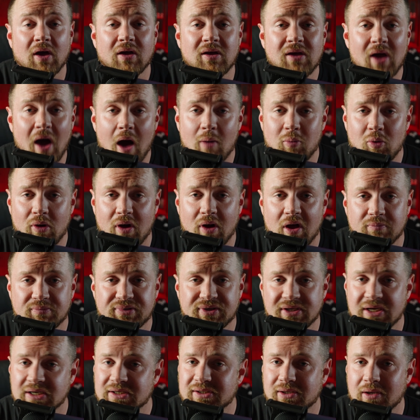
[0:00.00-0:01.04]
The Gobblegum
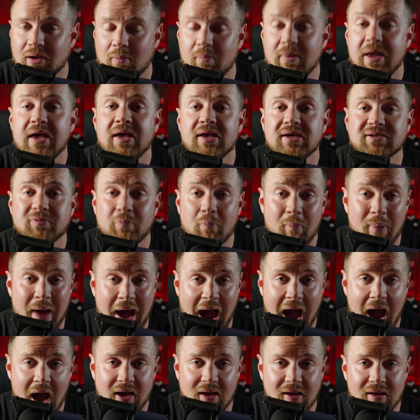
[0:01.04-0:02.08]
system is
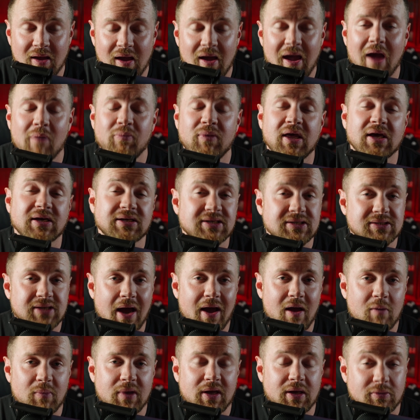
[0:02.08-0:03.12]
back, and the
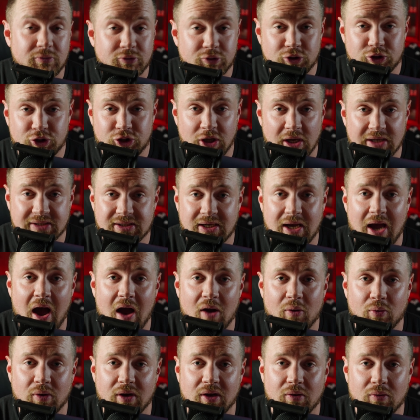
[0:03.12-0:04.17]
excitement just
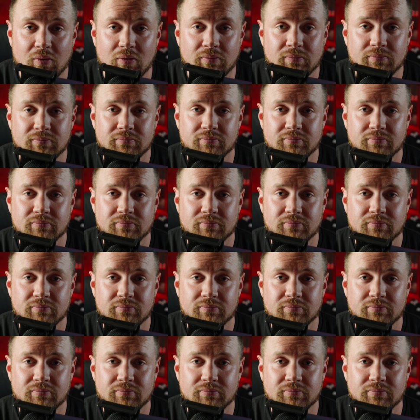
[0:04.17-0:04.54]
got real.